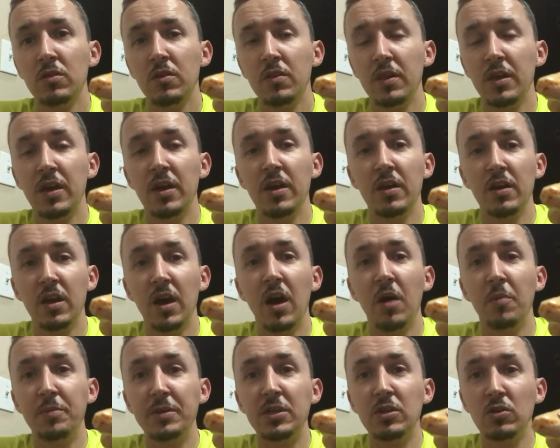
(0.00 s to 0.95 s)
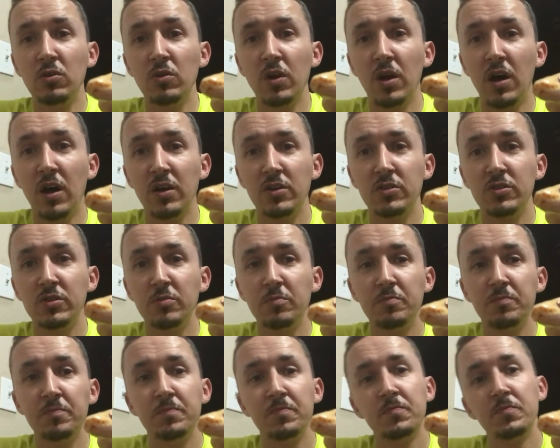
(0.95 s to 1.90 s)
then I'll be doing awesome.
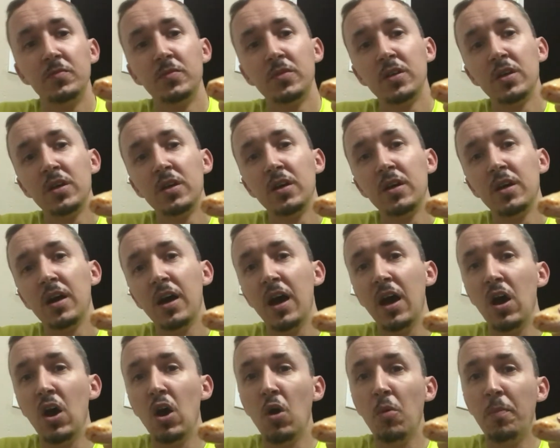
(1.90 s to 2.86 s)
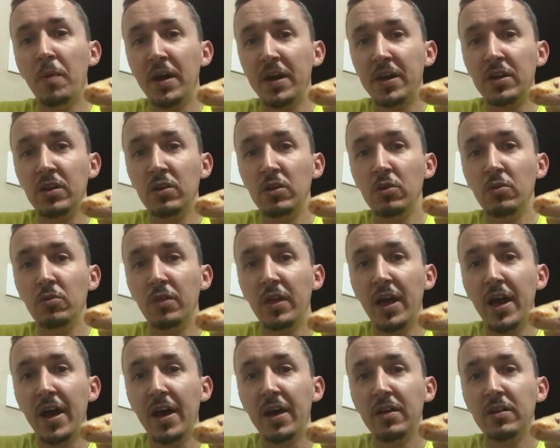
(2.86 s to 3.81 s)
I hope I can do
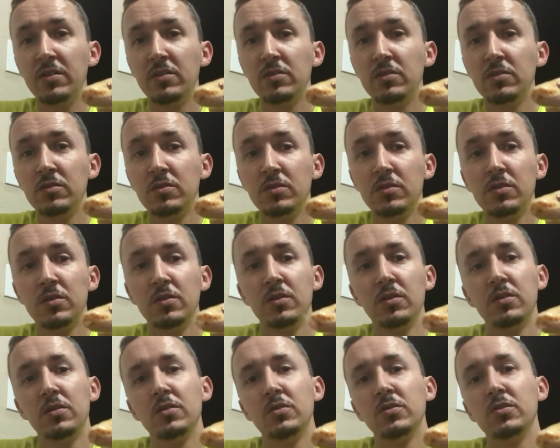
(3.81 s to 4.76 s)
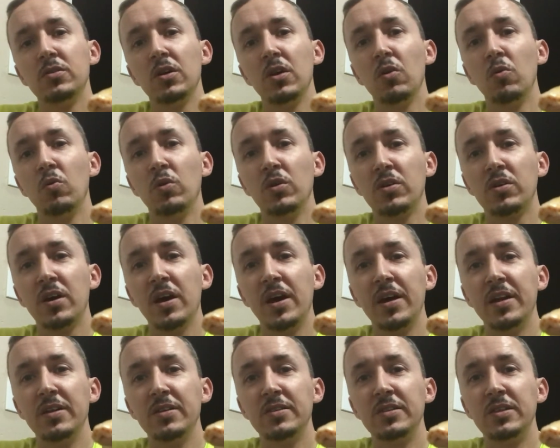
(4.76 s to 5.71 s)
that. So we'll
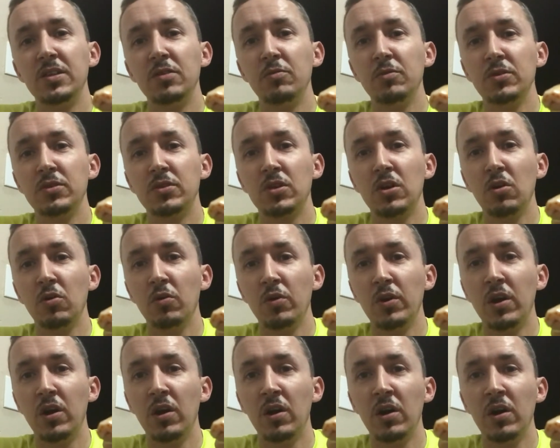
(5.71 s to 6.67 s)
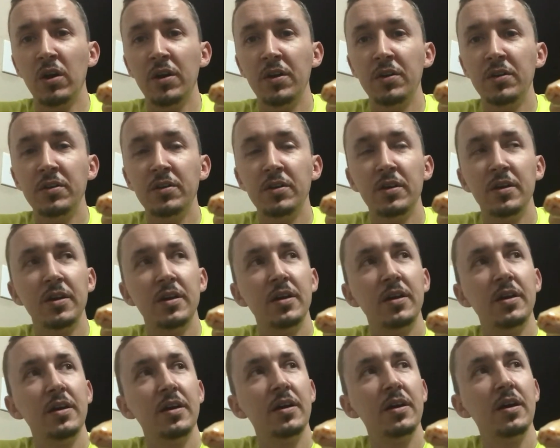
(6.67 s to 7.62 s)
kind of see what's going on.
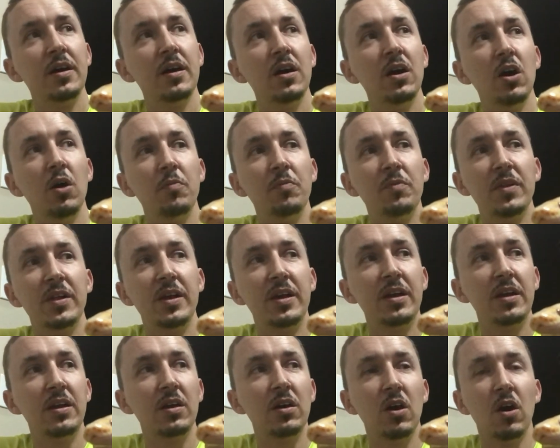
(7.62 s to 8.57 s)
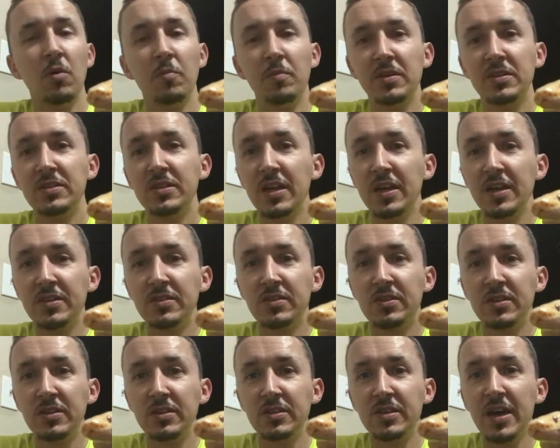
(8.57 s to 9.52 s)
Hopefully all my snakes
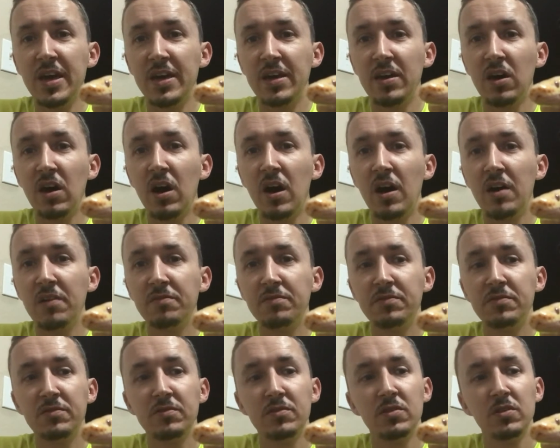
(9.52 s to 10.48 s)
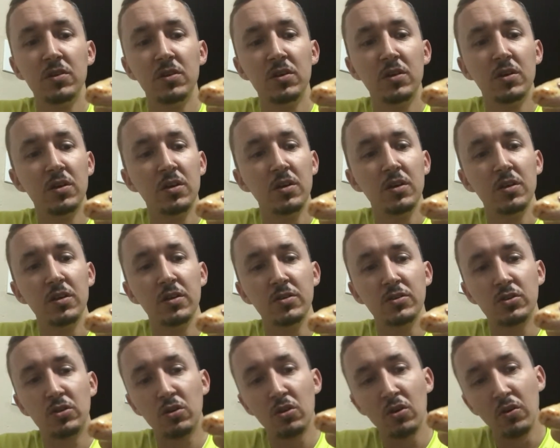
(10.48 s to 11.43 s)
can take off.
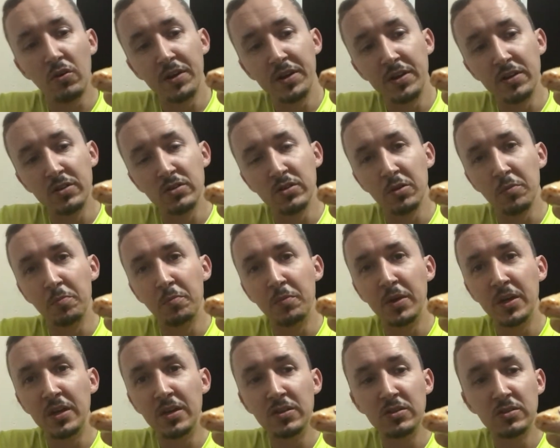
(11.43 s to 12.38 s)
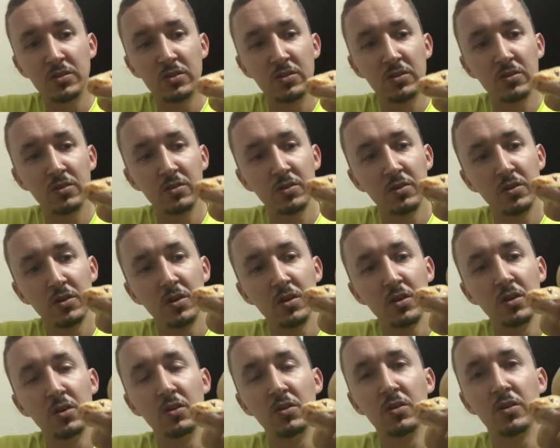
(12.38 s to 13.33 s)
This girl here is a beast.
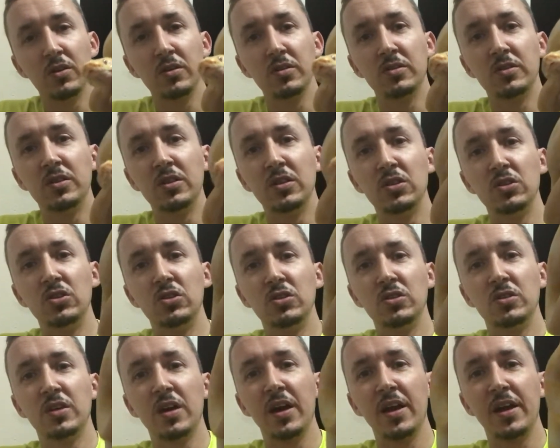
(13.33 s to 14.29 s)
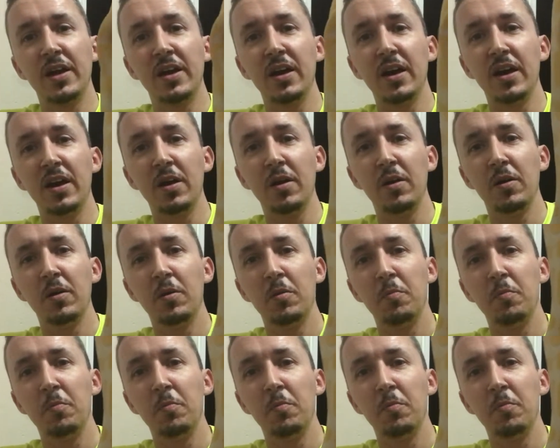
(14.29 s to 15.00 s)
You can see she's kind of got a